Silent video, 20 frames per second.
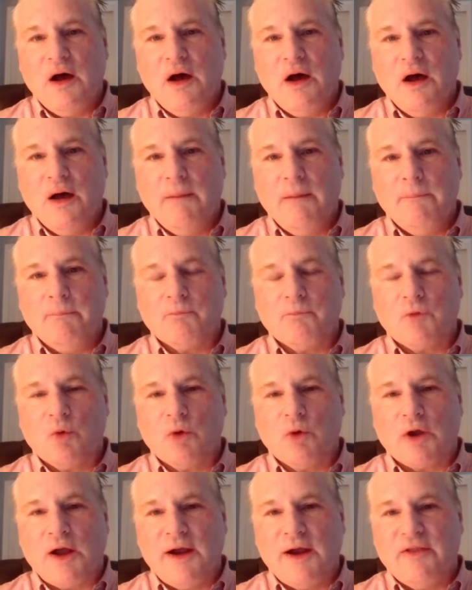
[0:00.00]
Um,
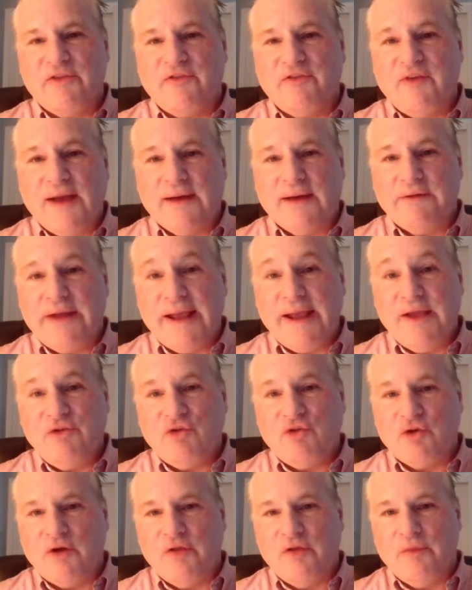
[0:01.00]
were kind of the
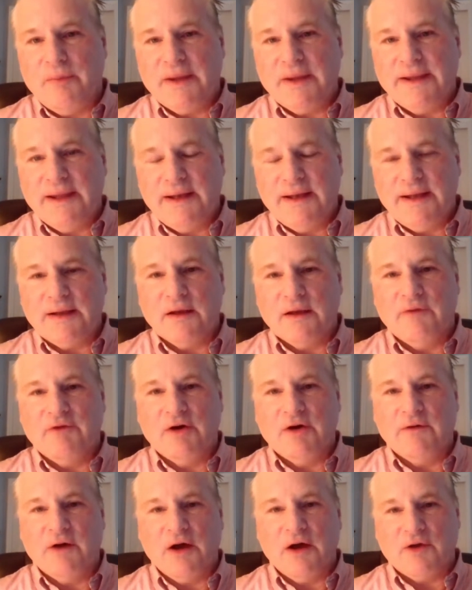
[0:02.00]
foundation of the beginning of
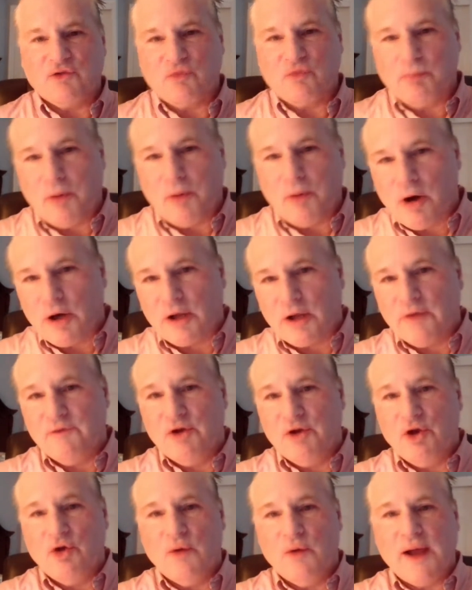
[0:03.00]
a, a spark
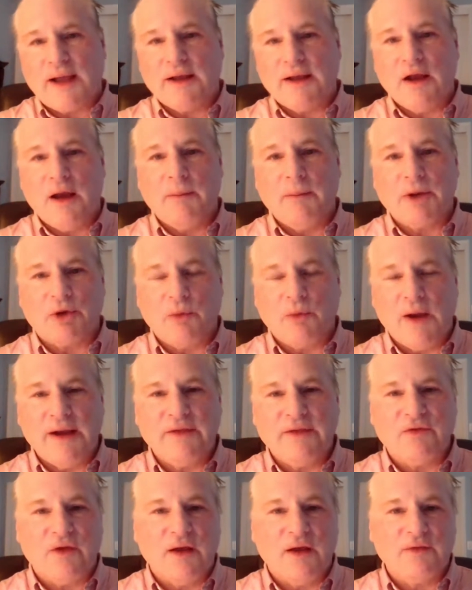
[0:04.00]
of a new economic
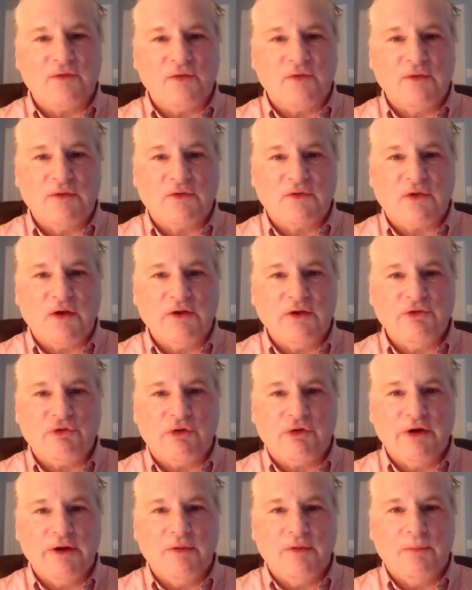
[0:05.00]
renaissance in this
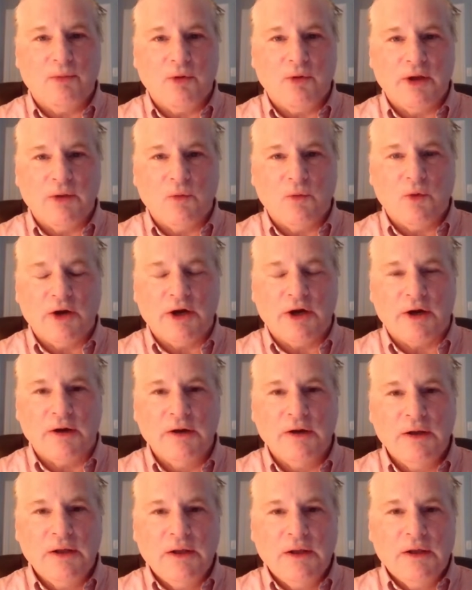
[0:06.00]
country, to the point
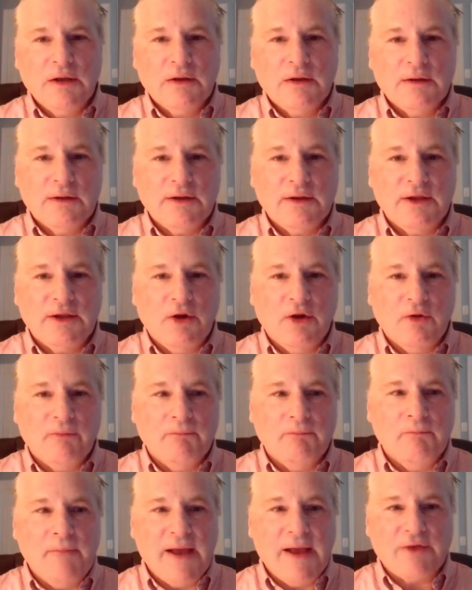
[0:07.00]
where, you
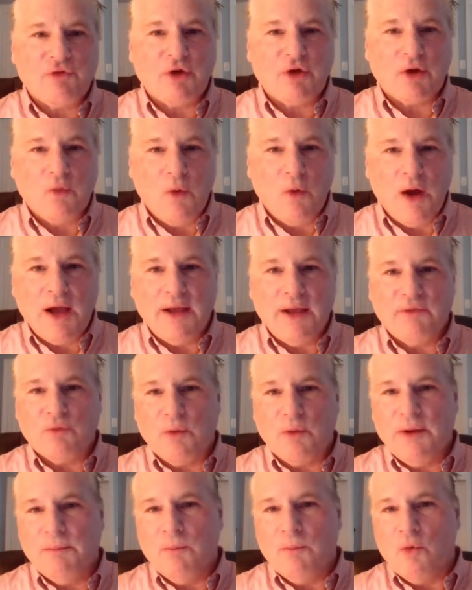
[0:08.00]
know, metric-wise,
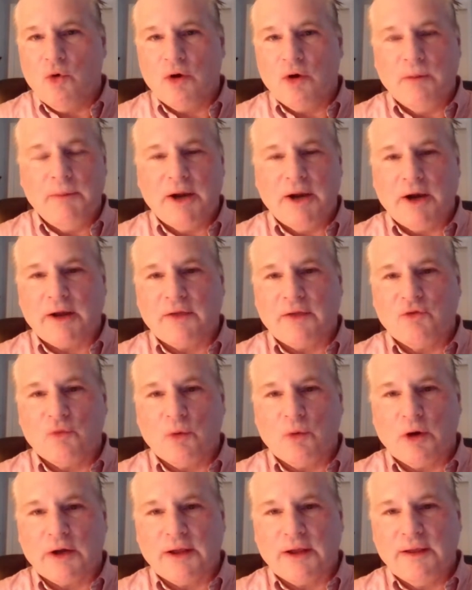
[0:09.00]
we have more Americans
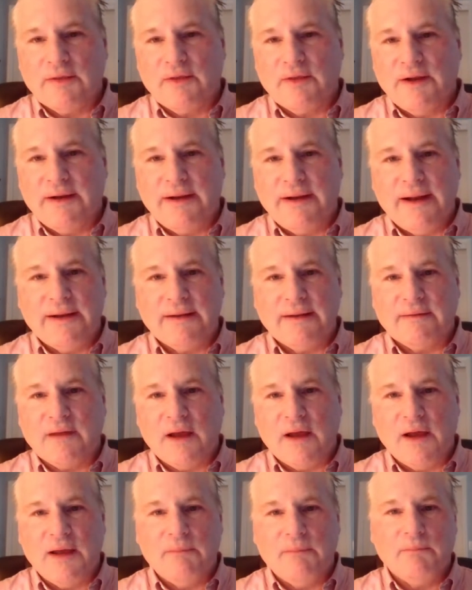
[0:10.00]
working than at any
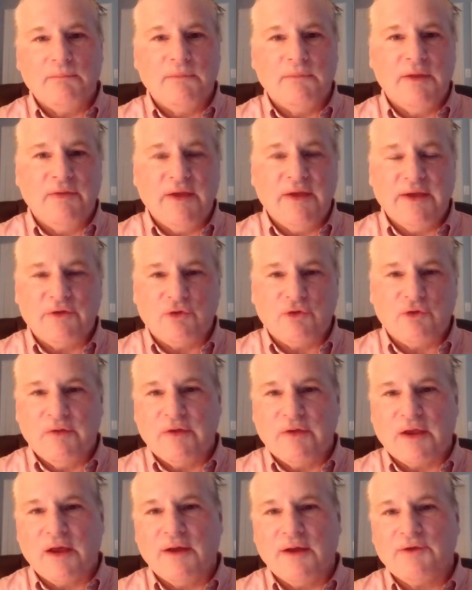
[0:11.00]
time in the history
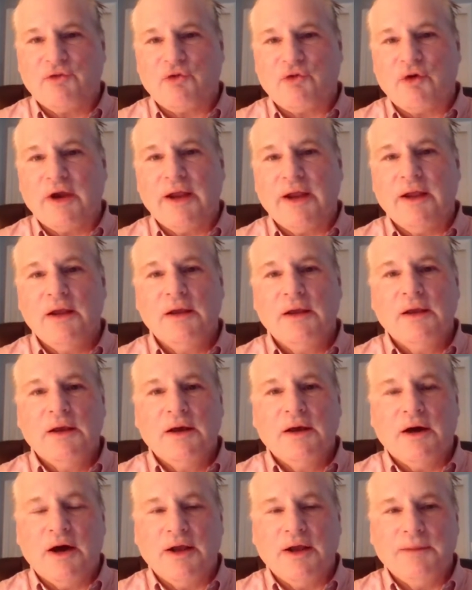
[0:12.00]
of the country,
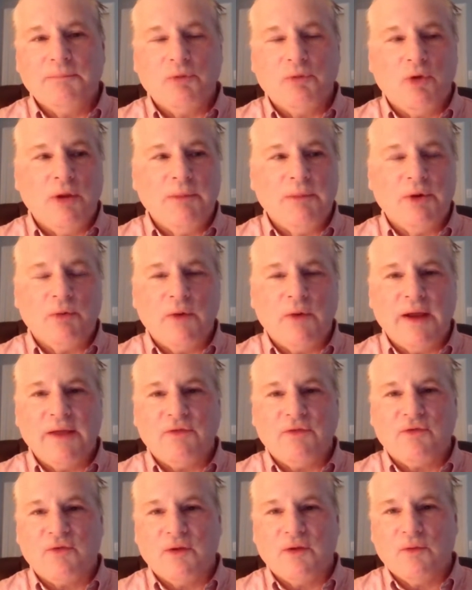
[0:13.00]
unemployment
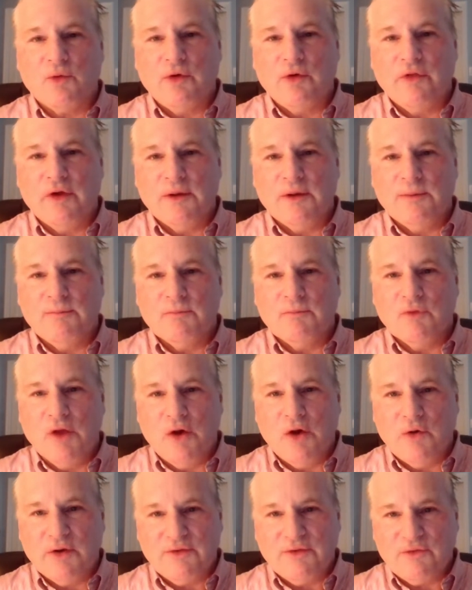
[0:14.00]
rates that were the
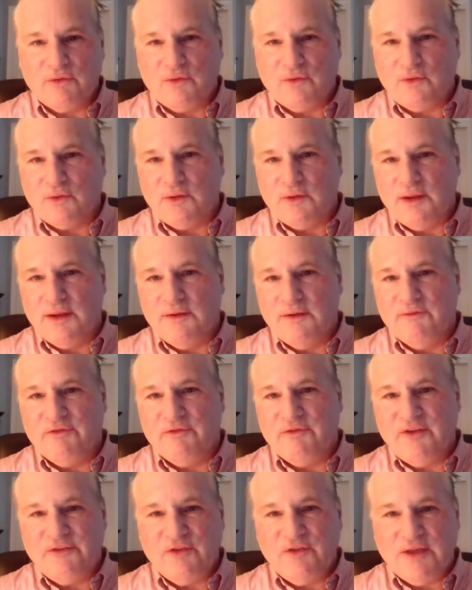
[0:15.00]
lowest in
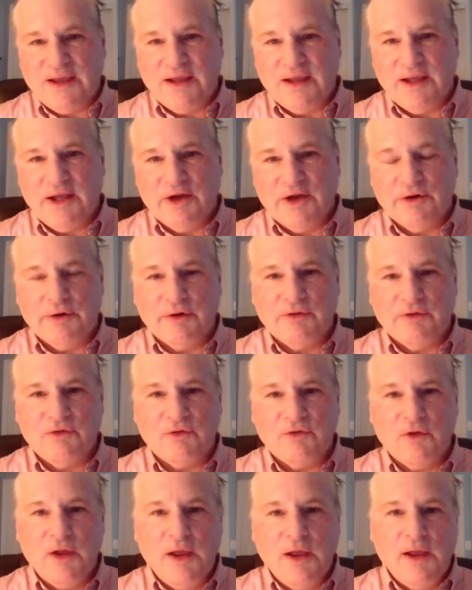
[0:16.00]
fifty years,